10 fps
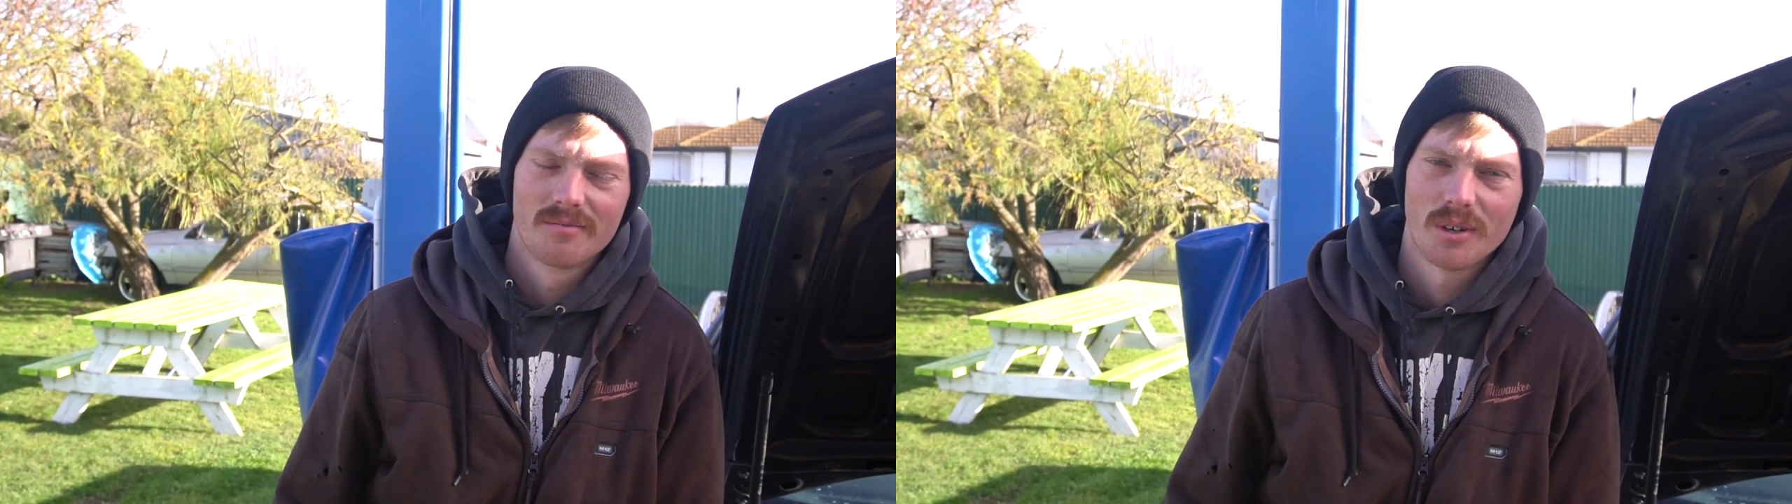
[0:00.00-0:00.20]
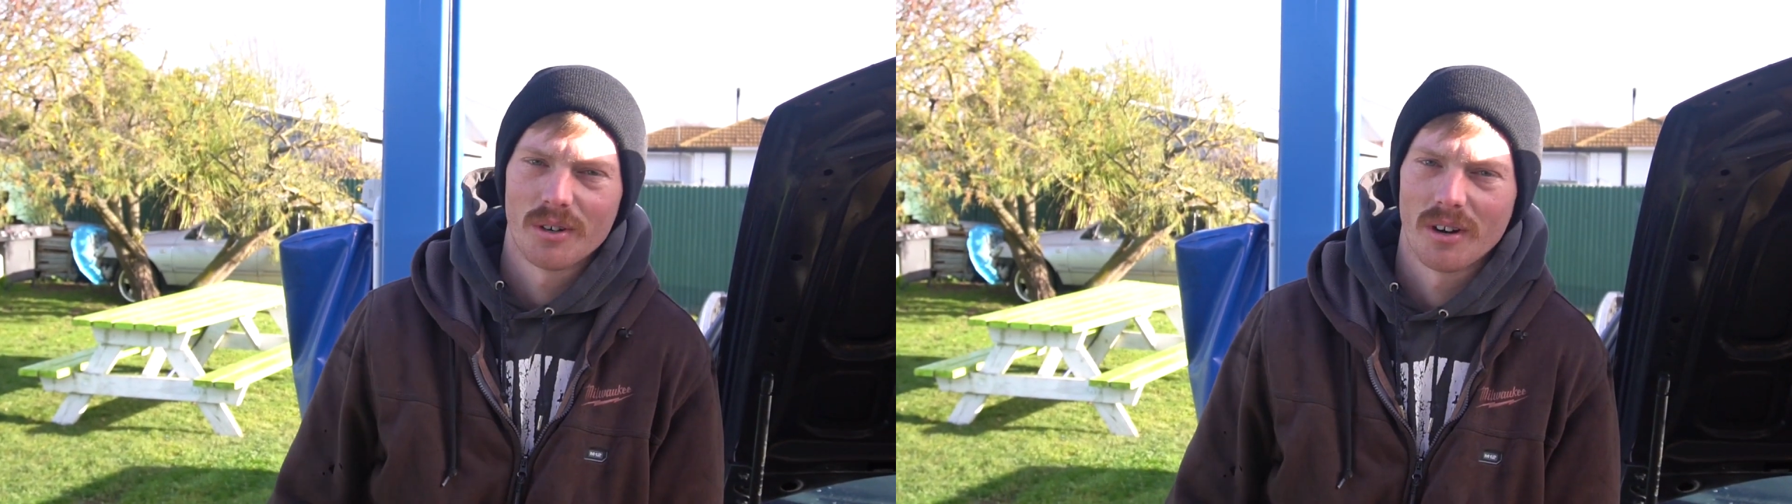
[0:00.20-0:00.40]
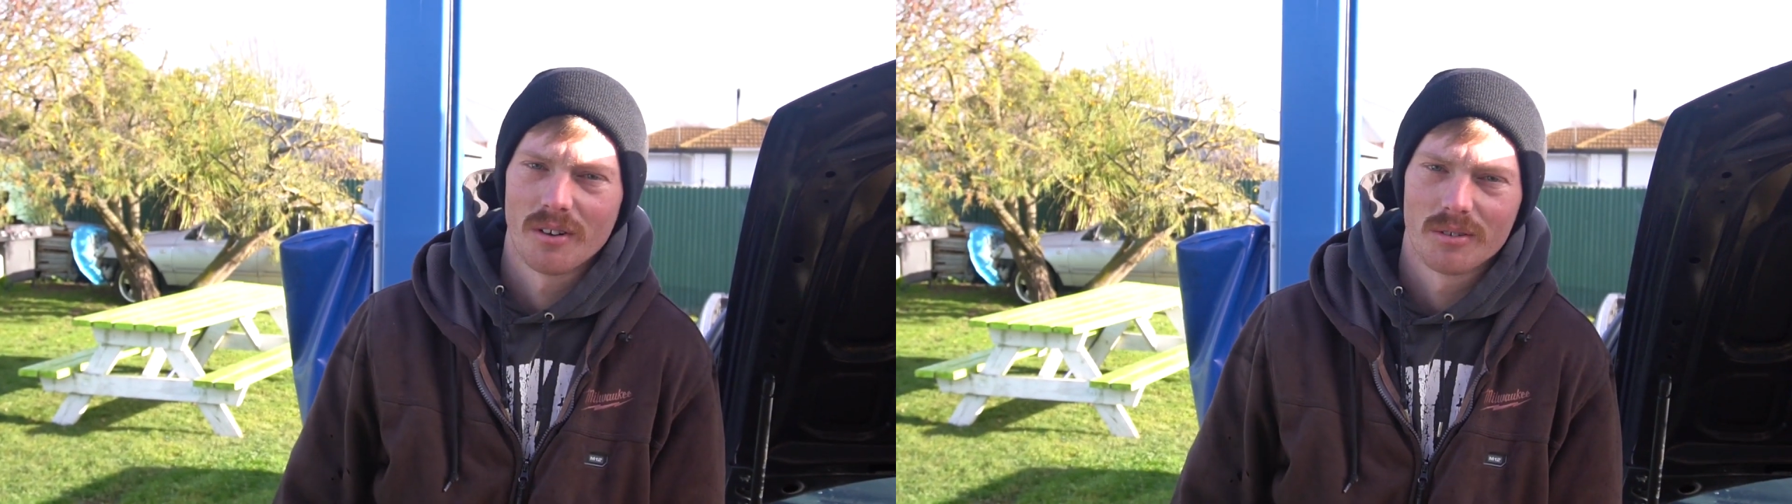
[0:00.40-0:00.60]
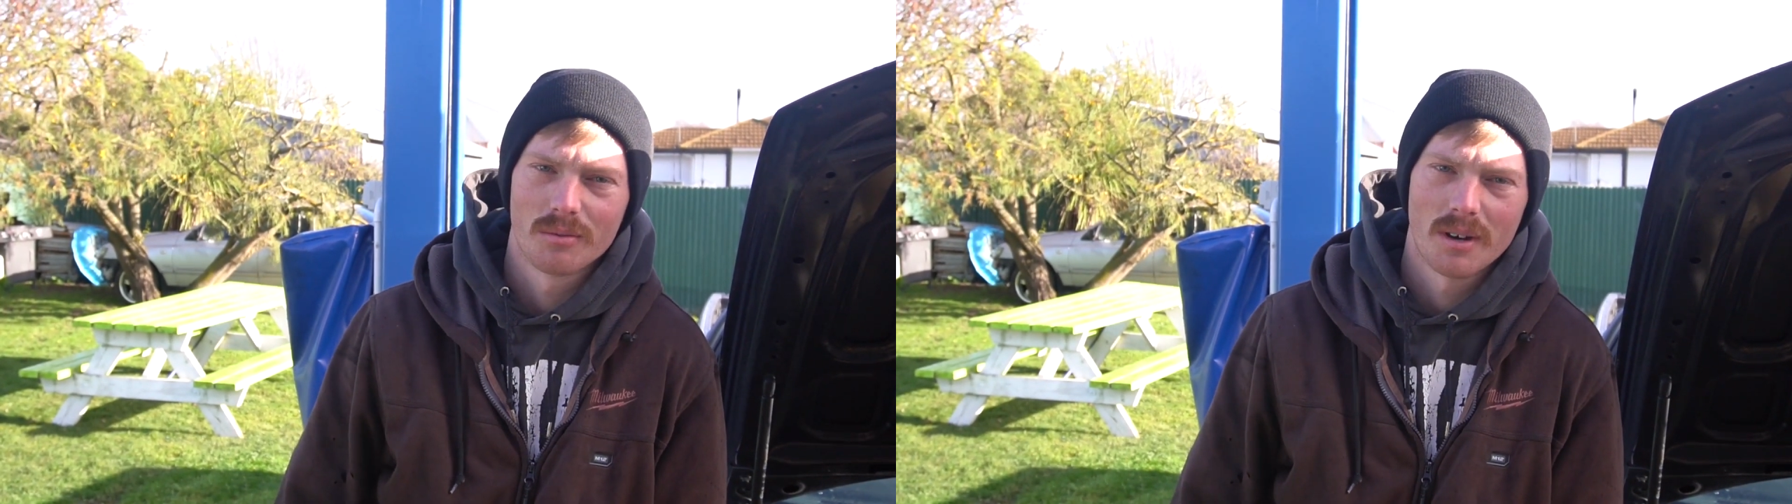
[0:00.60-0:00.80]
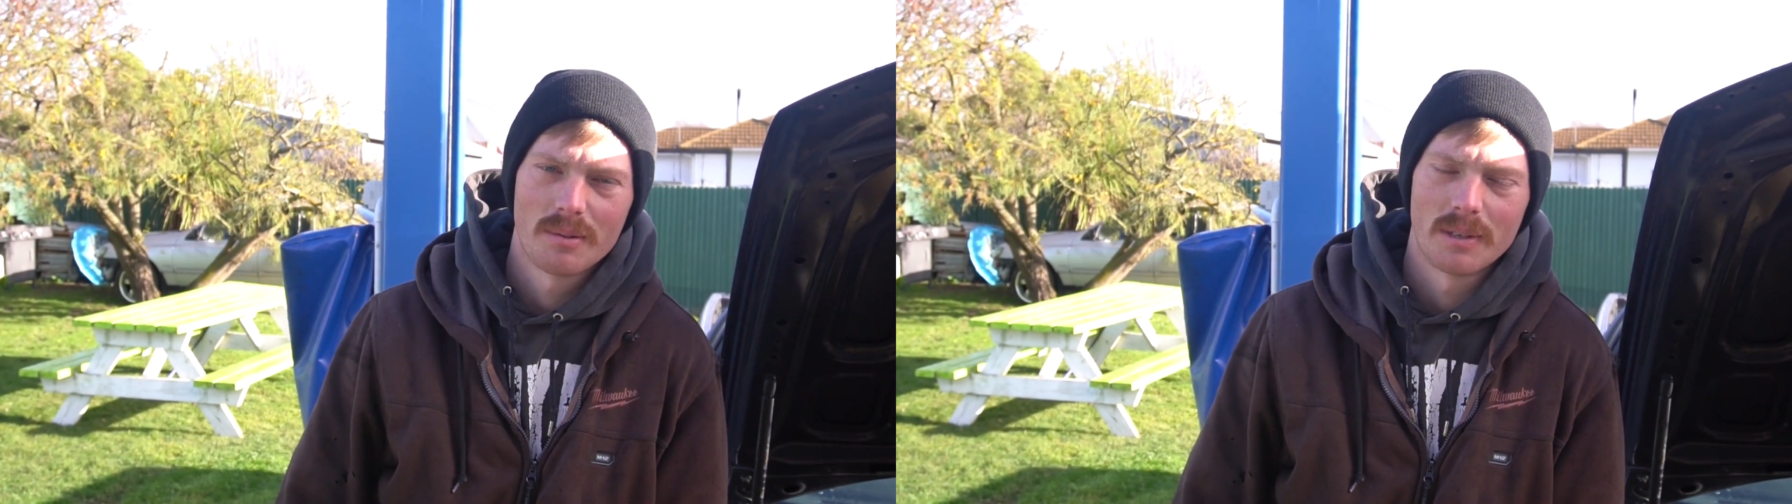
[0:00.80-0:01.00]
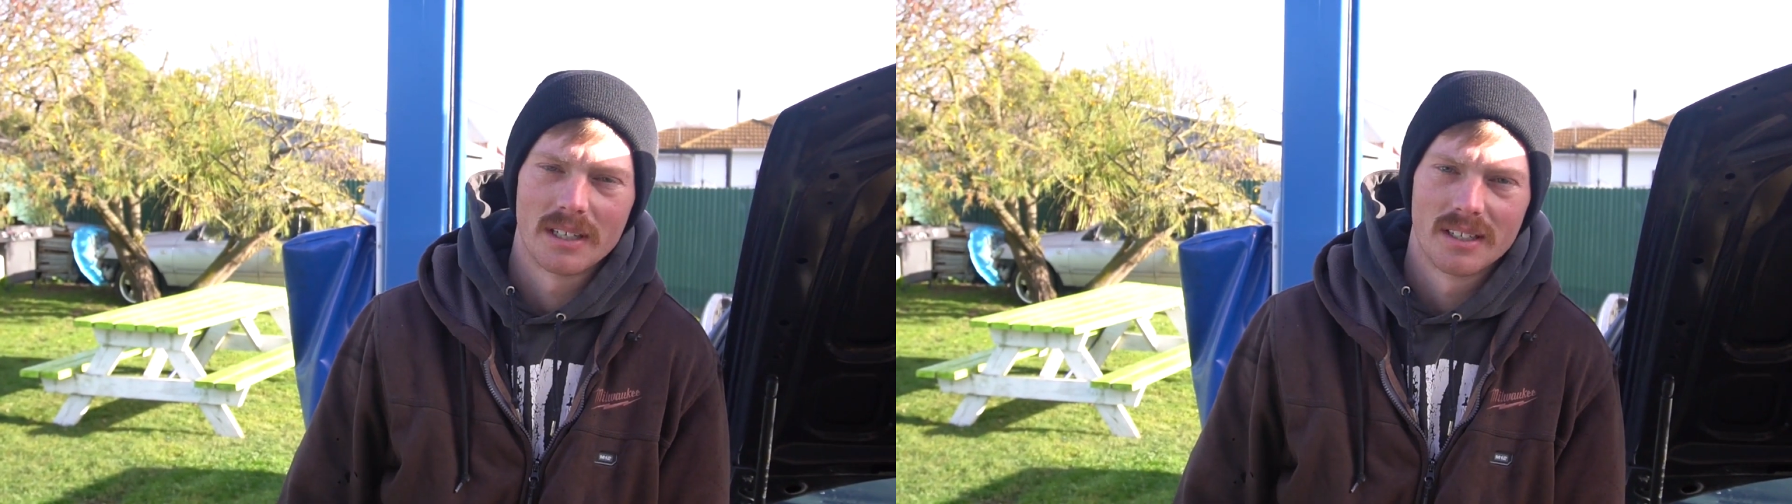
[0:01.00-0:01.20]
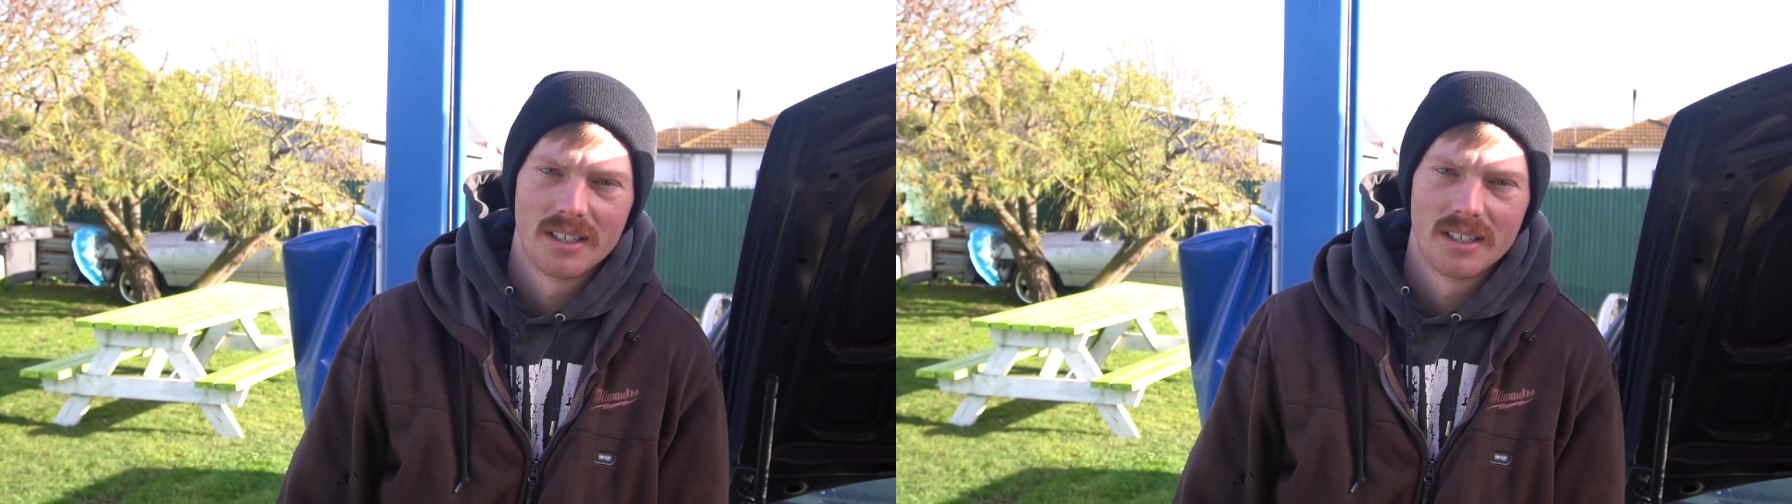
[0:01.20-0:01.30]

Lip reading: whatnot along the way, but